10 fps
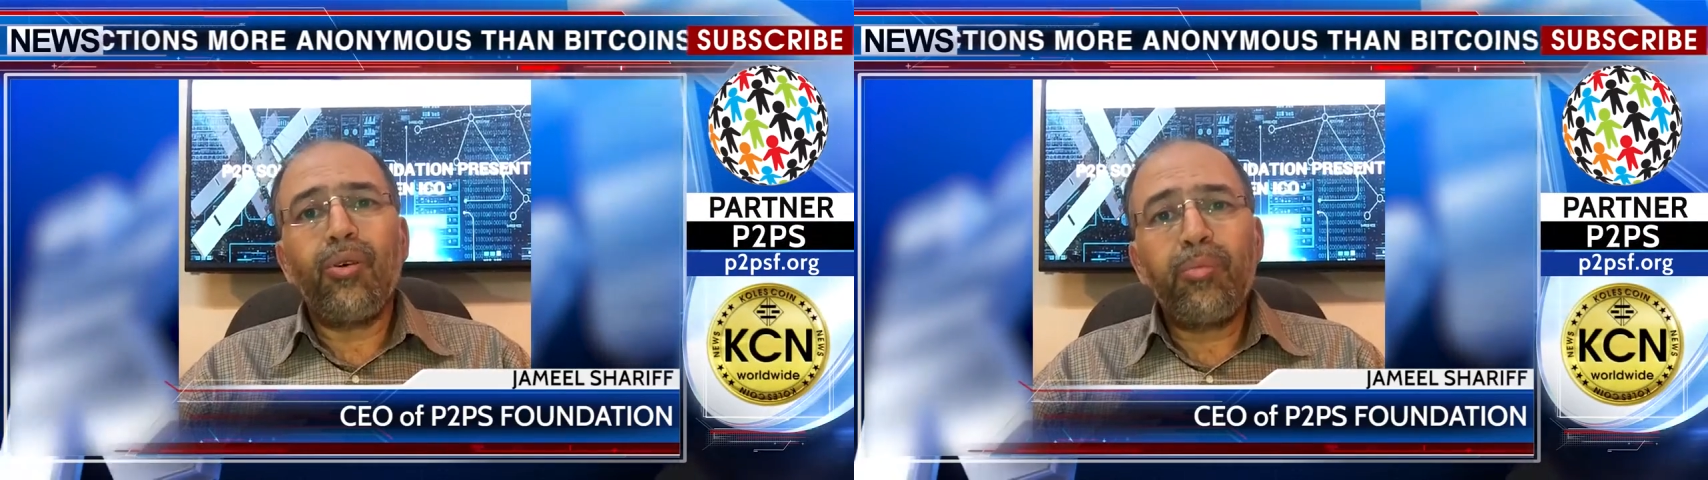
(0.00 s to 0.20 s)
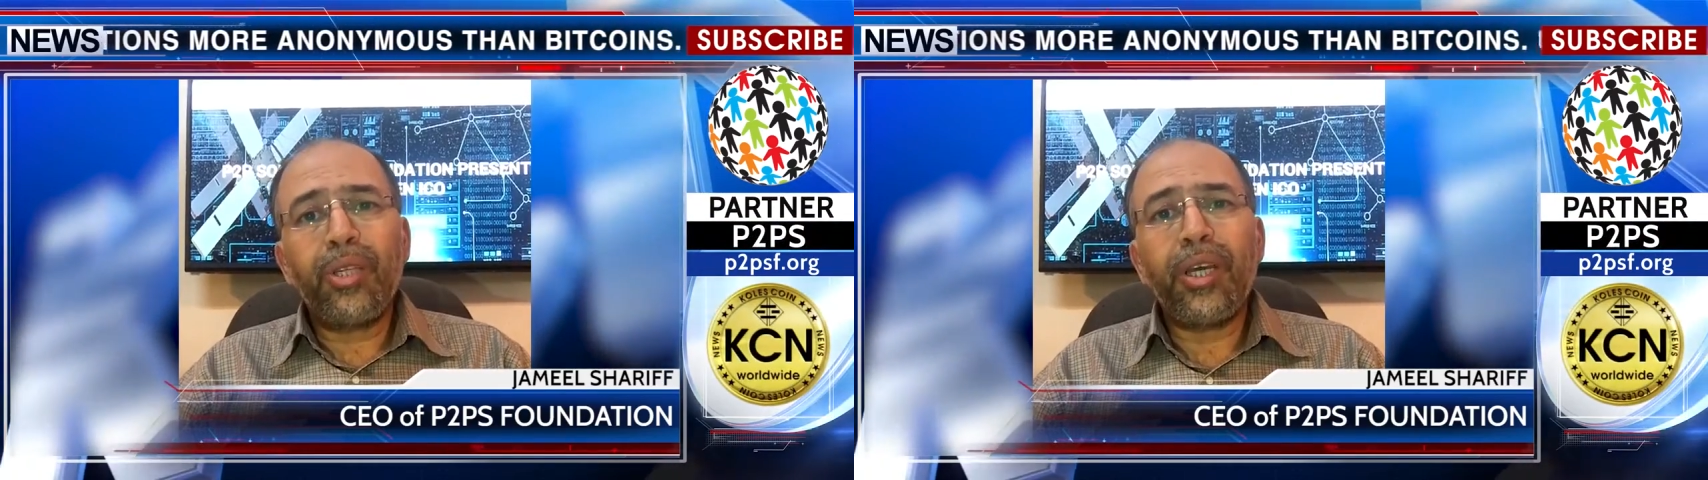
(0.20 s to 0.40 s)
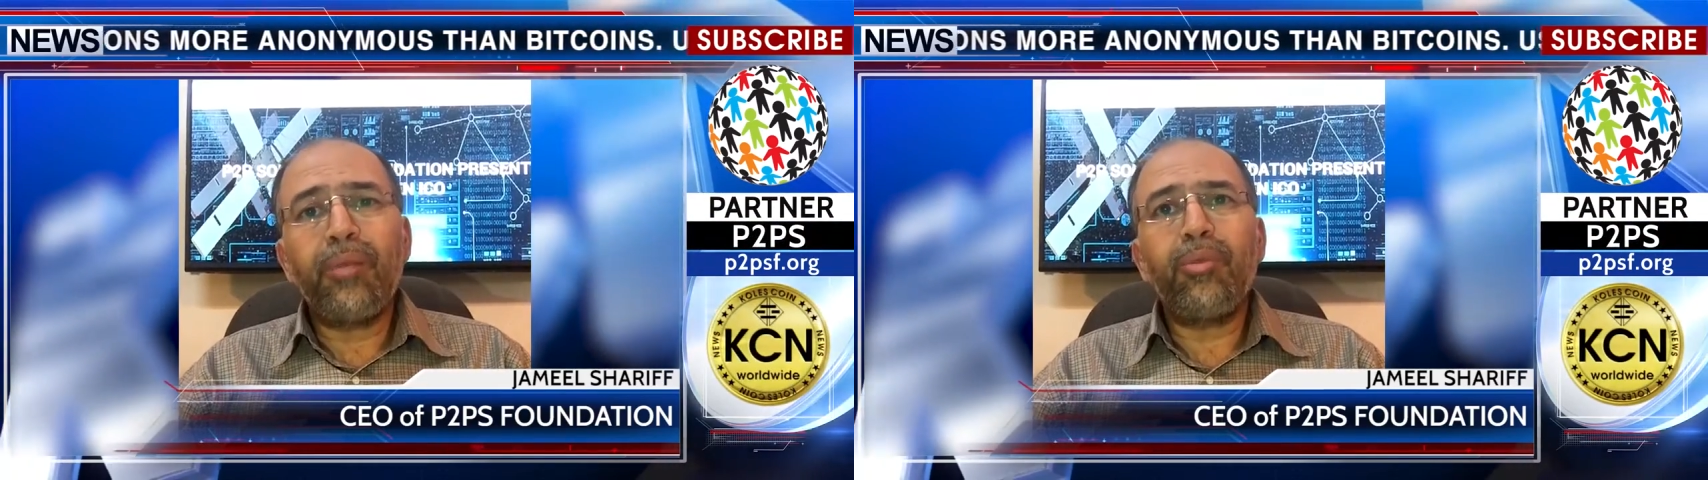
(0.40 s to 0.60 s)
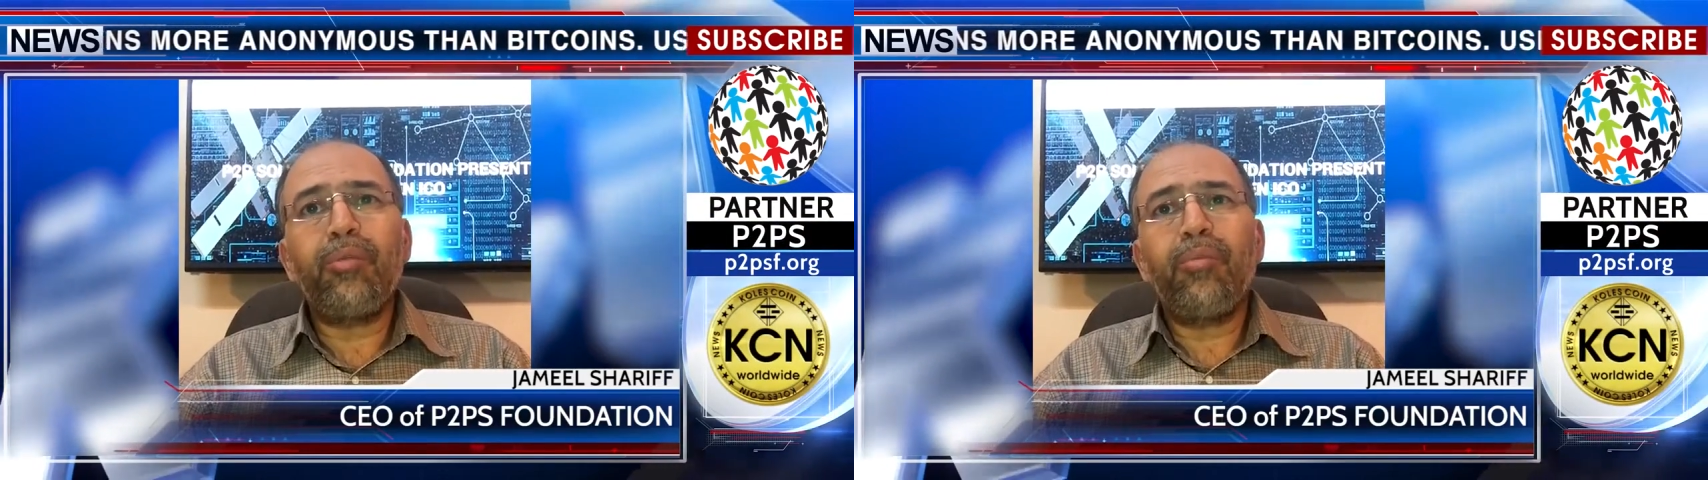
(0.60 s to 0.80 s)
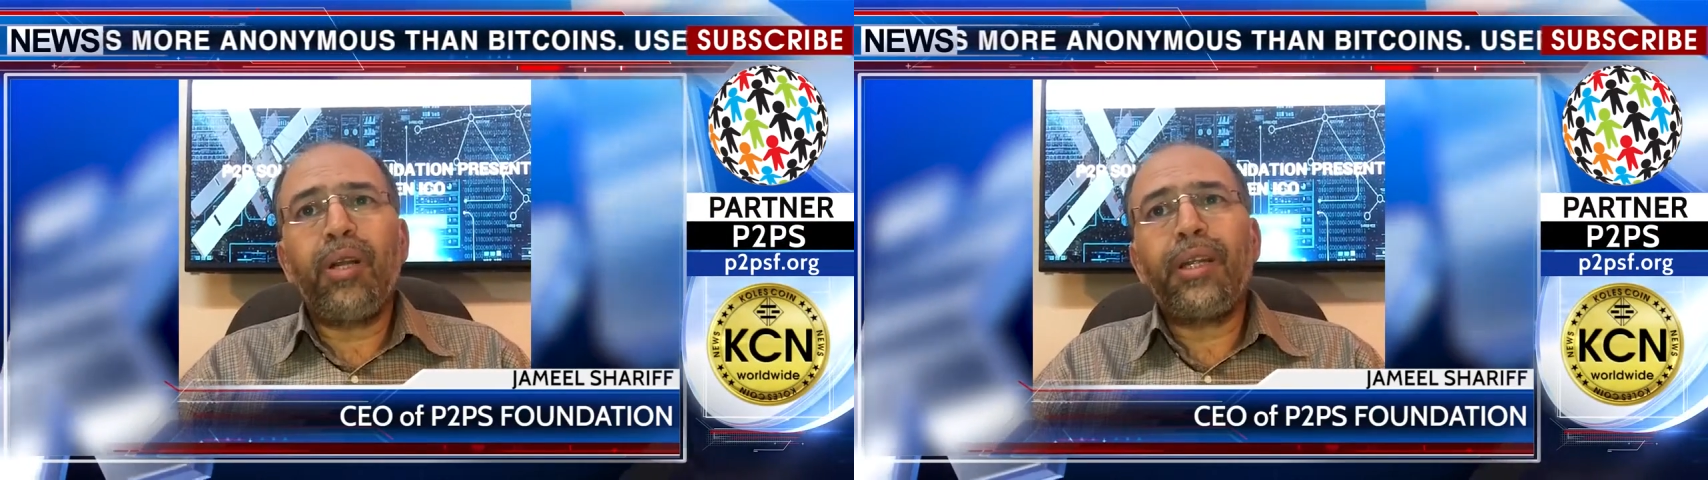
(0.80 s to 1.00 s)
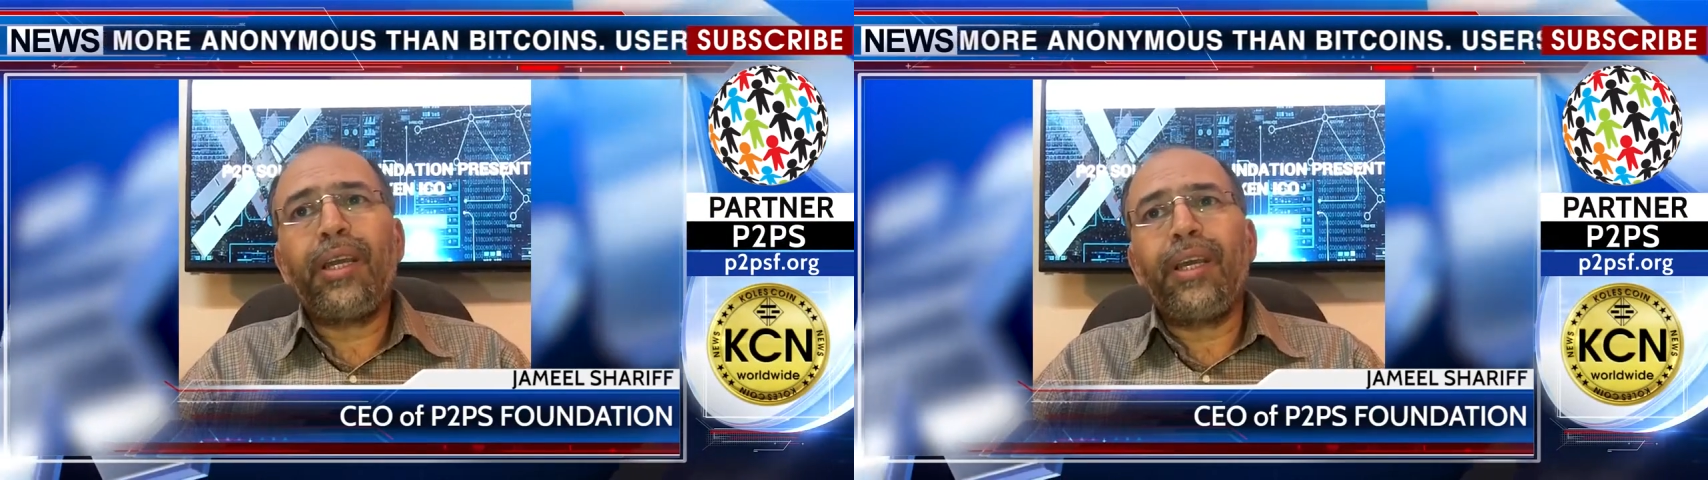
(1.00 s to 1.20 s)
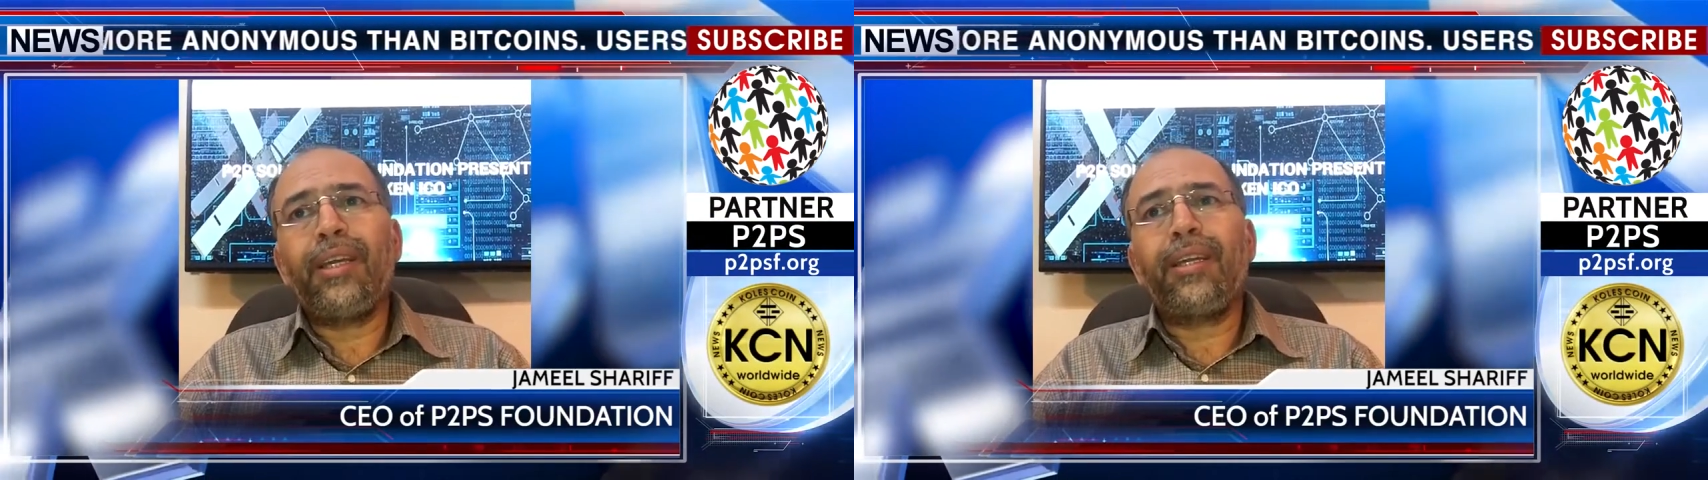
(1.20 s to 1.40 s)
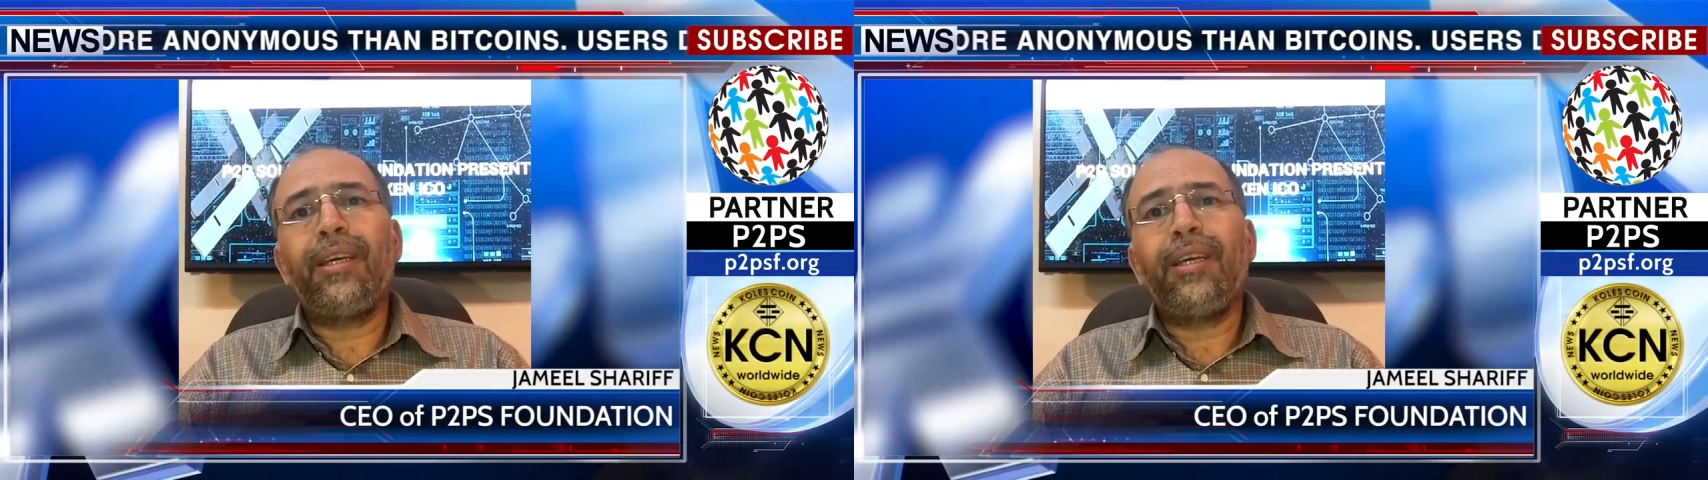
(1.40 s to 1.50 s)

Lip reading: obtainable market